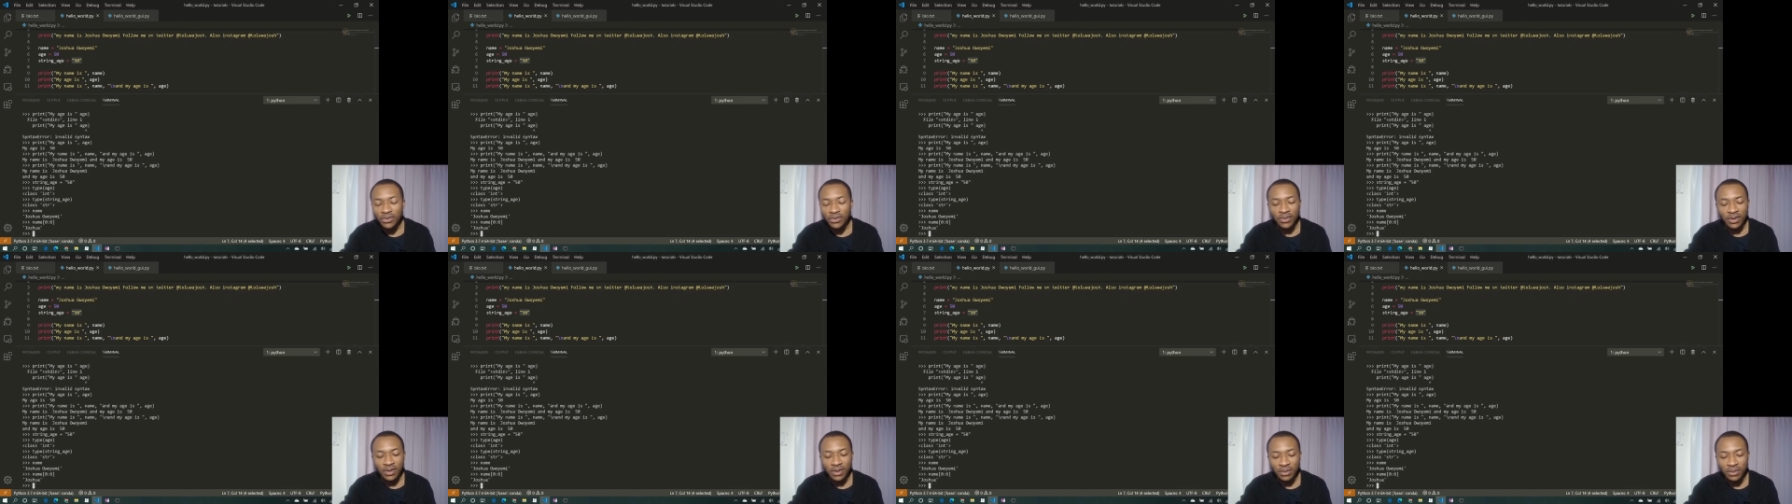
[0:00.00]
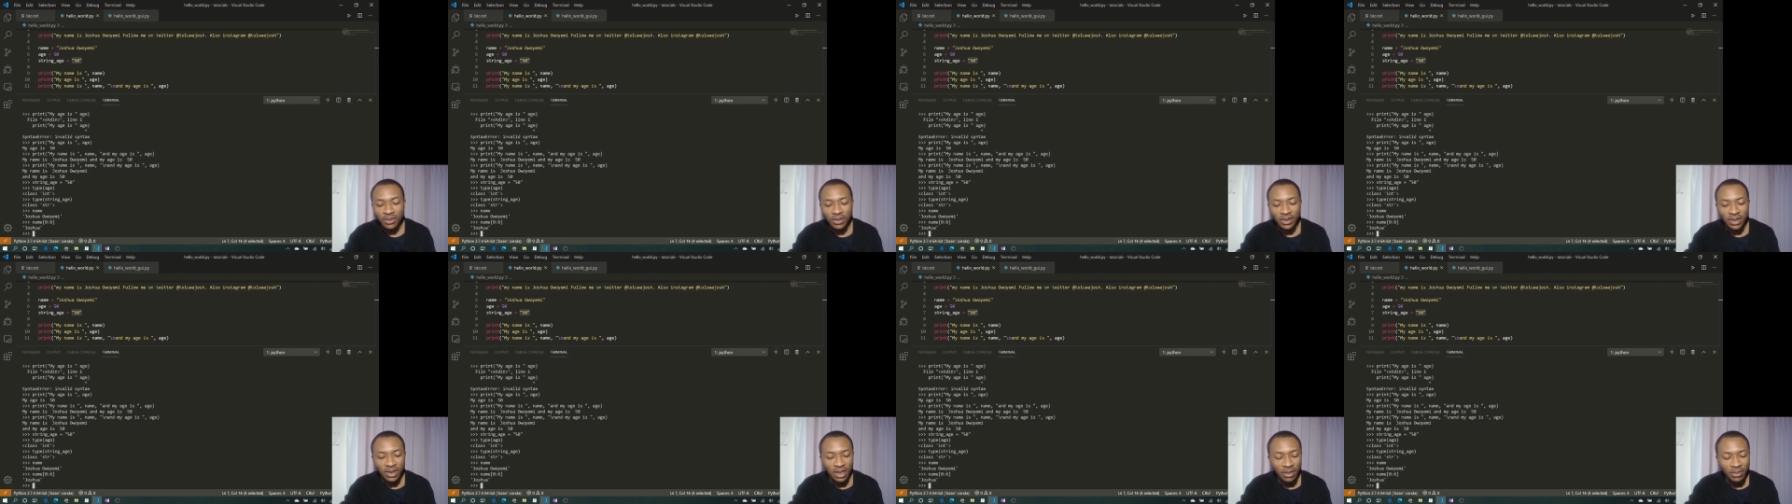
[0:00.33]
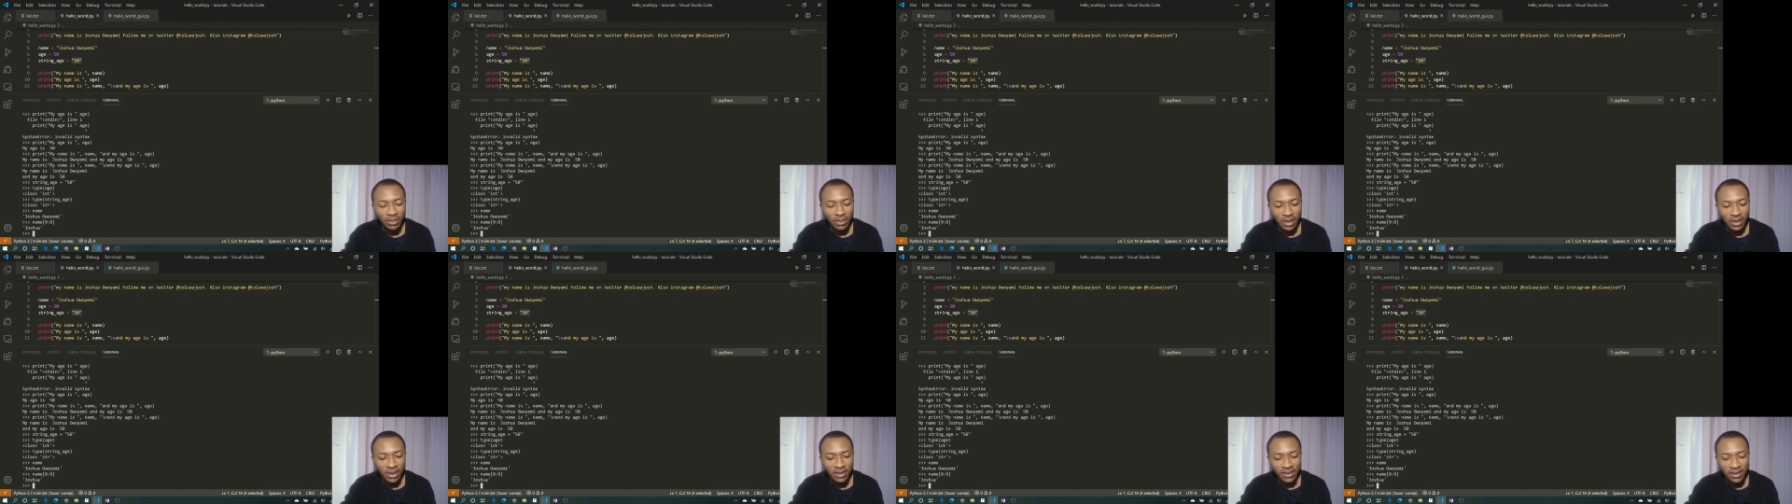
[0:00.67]
variable
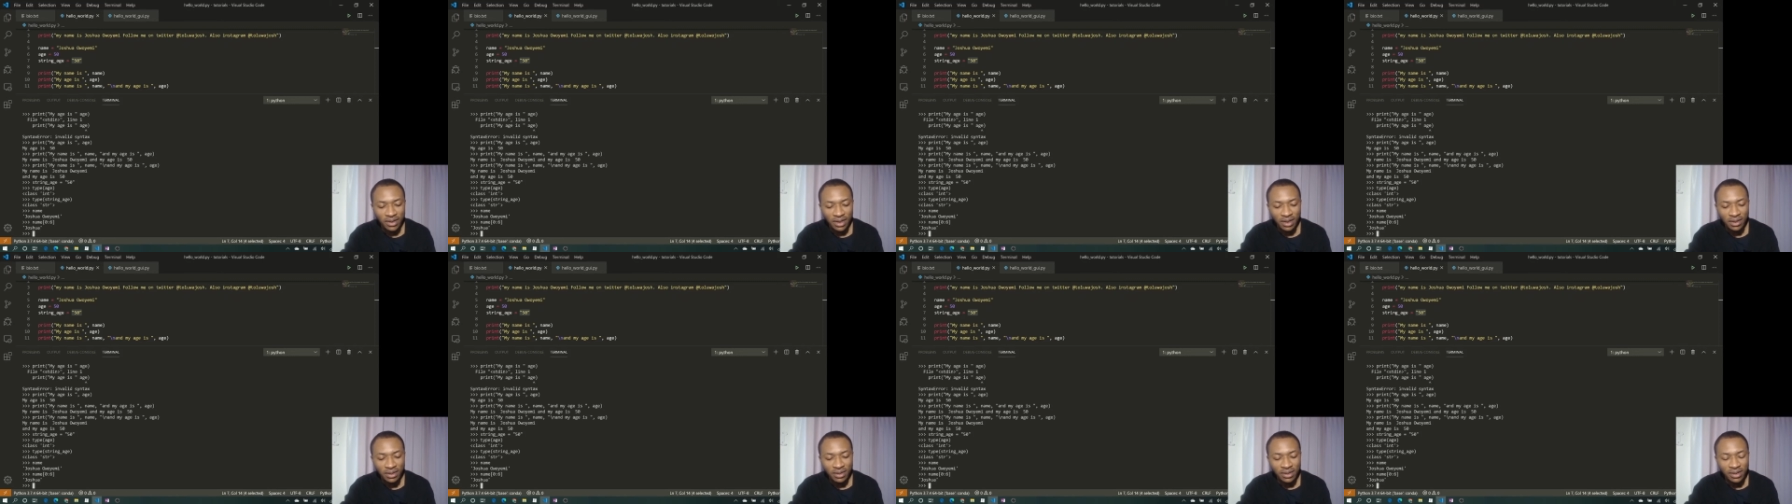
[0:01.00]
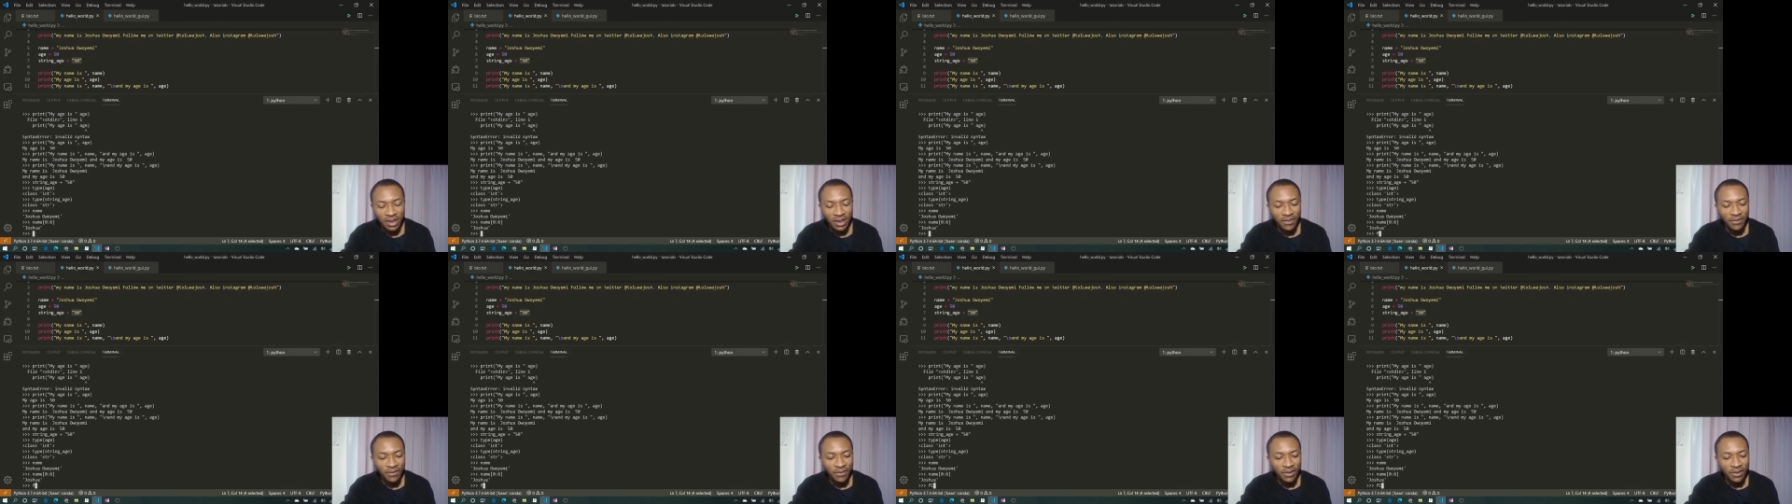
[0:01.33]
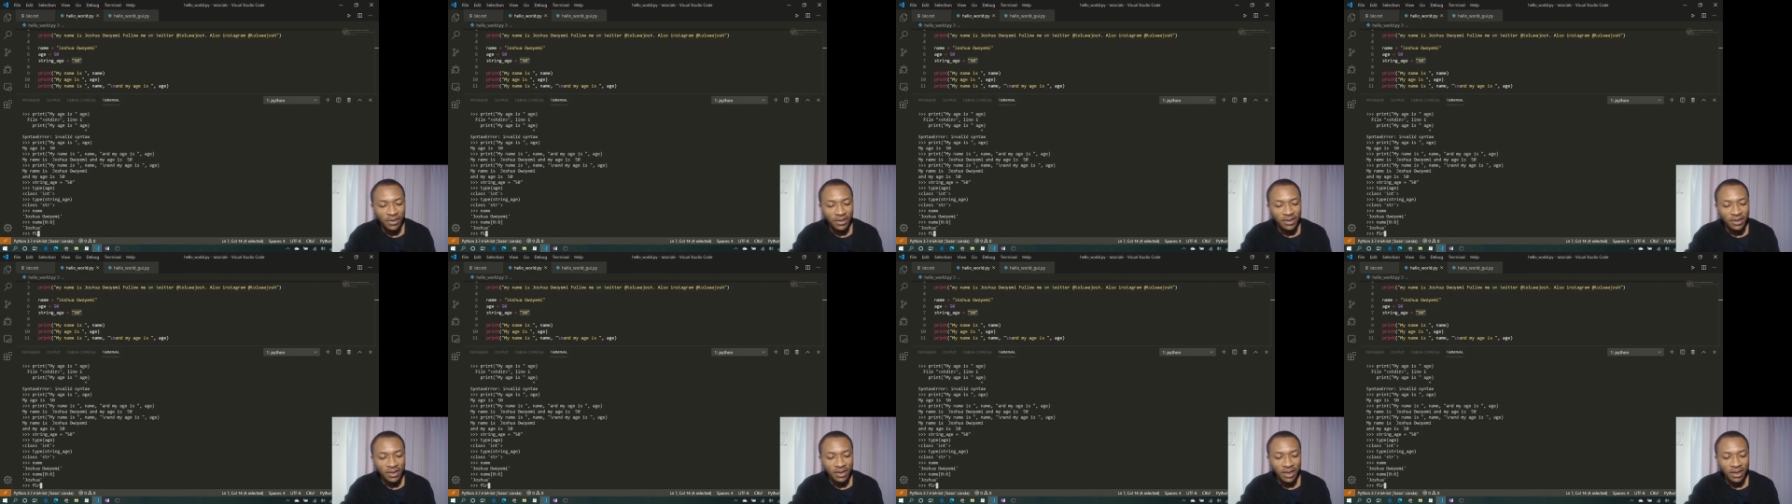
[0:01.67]
name and say
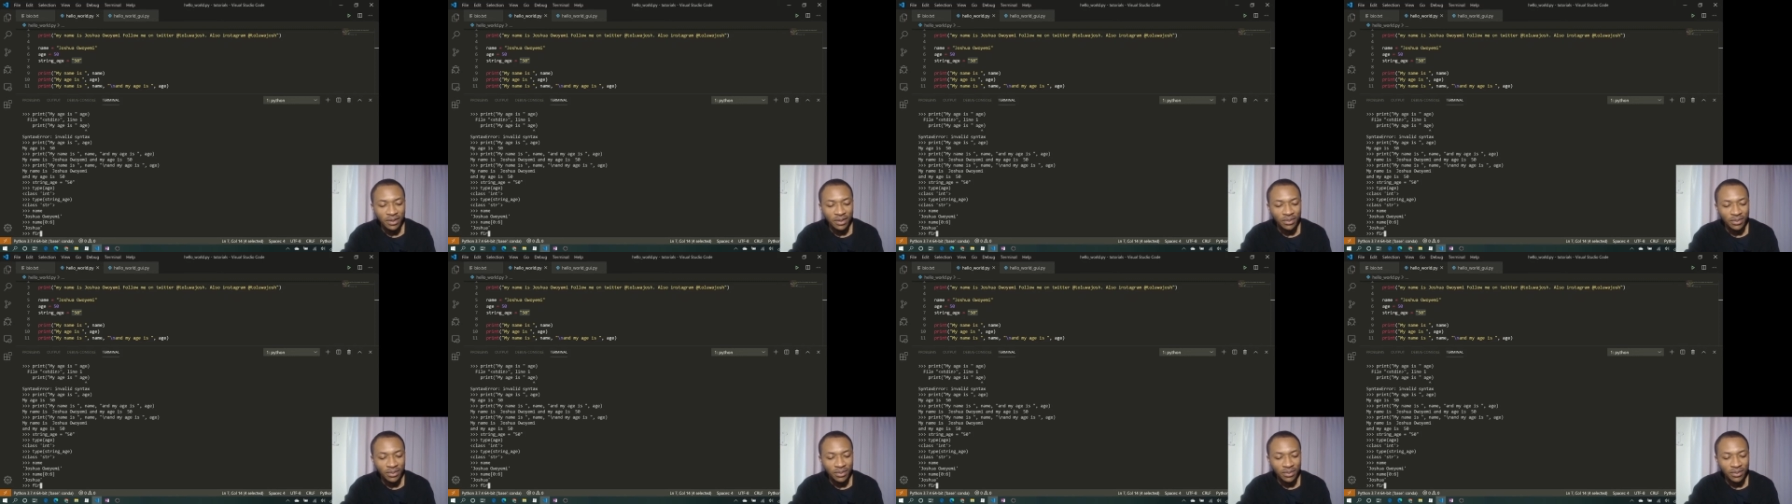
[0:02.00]
first name